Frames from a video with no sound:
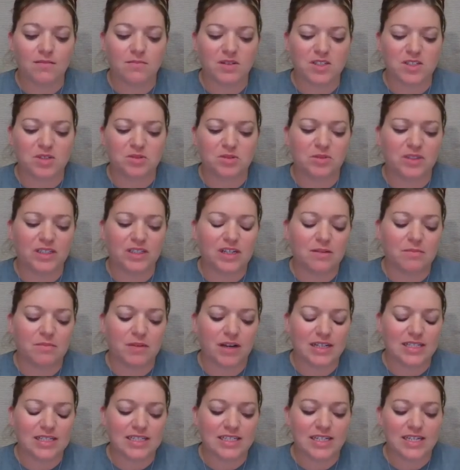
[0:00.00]
between
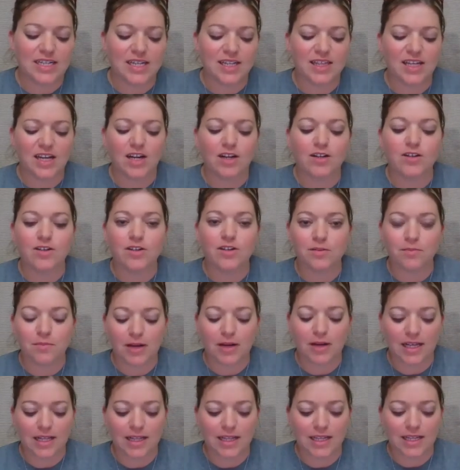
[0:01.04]
my teeth, under
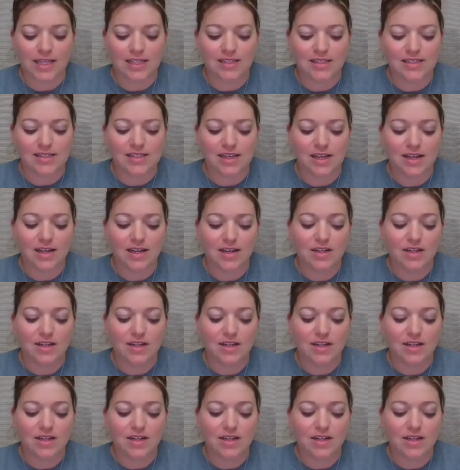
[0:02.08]
my lids,